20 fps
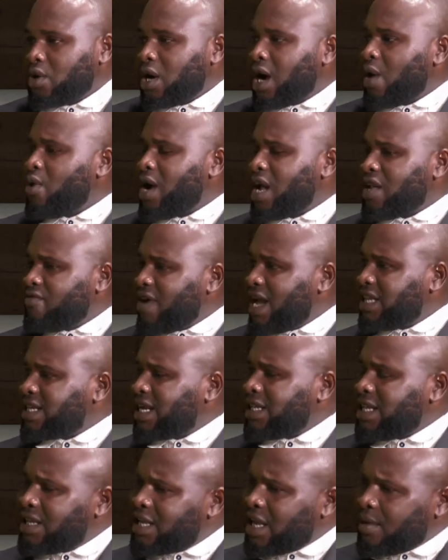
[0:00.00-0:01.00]
So I would
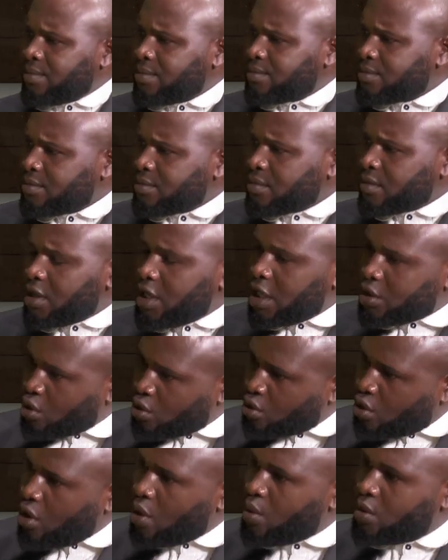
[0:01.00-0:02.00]
advise that they
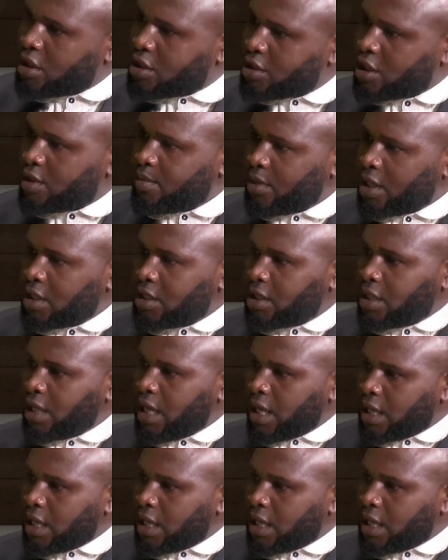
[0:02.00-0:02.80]
should go on with the treatment.